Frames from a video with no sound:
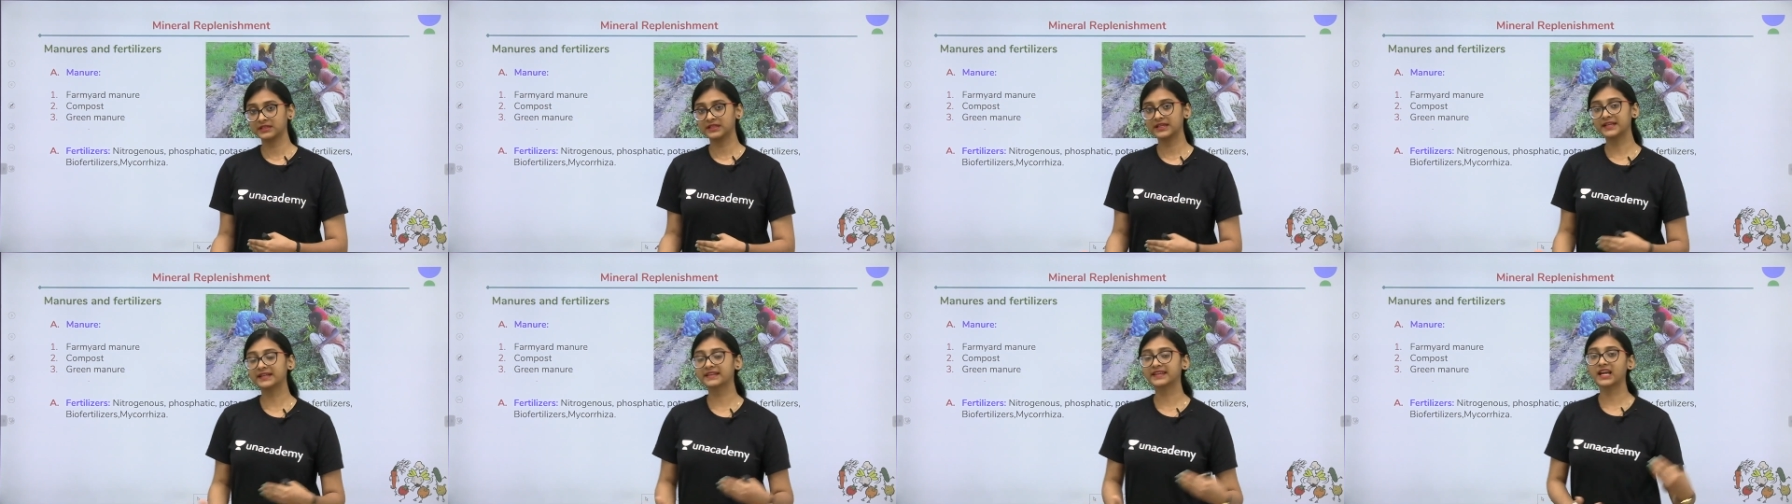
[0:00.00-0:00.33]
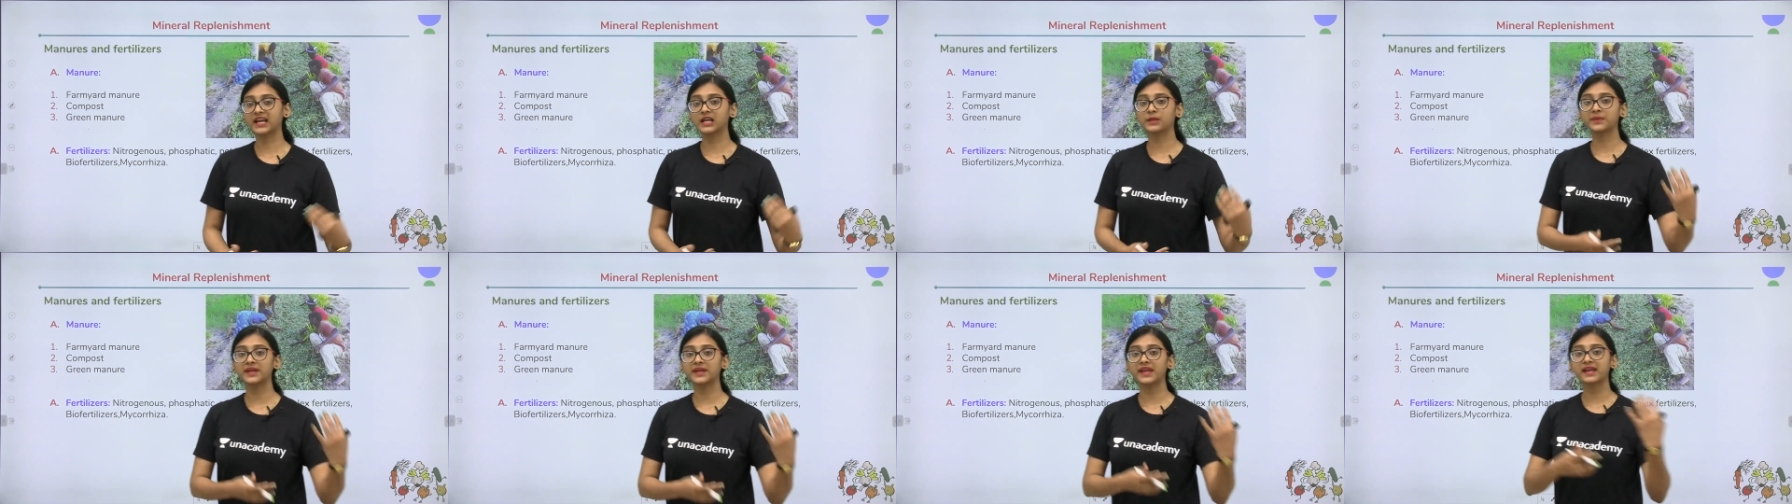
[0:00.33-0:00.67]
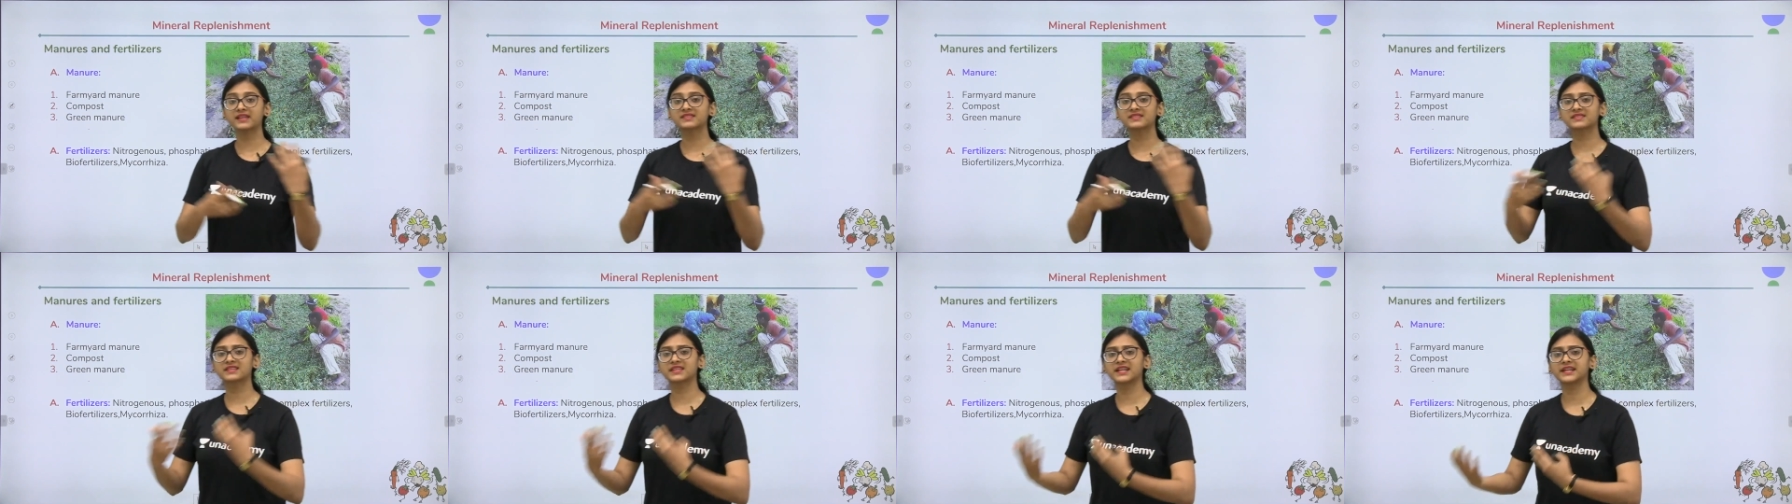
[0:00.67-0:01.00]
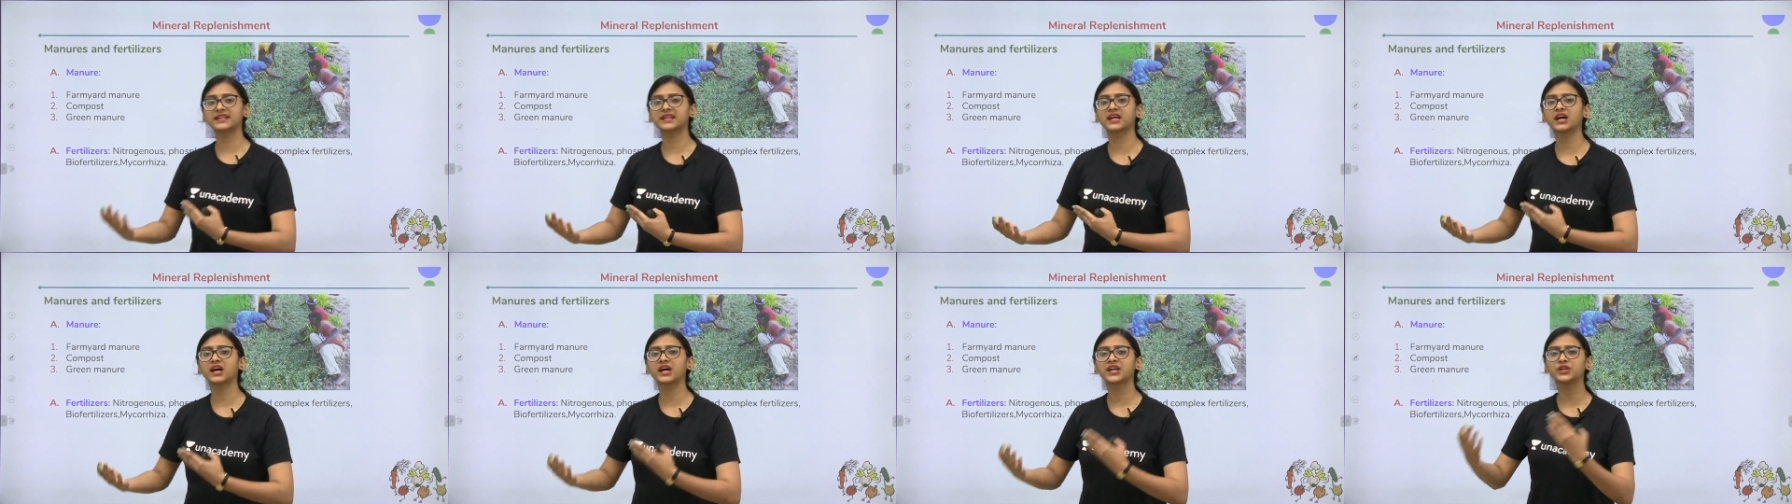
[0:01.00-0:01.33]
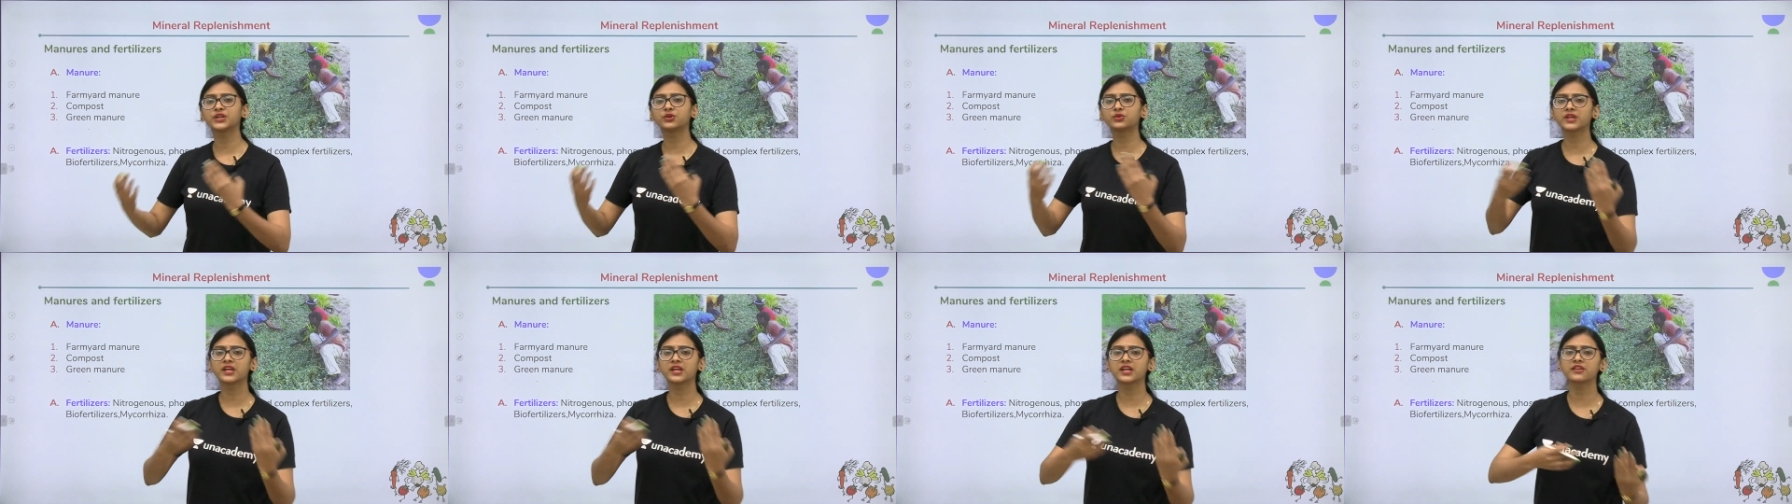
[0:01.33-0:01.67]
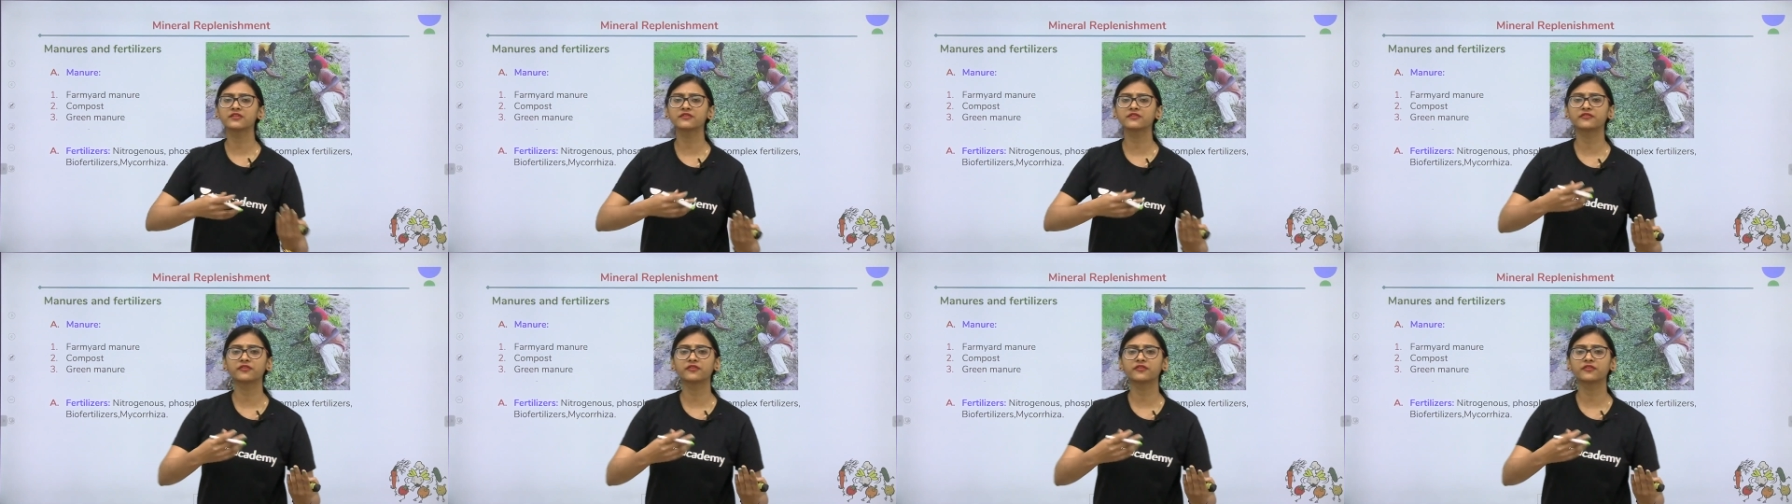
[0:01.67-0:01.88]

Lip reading: it can be excreta, urine,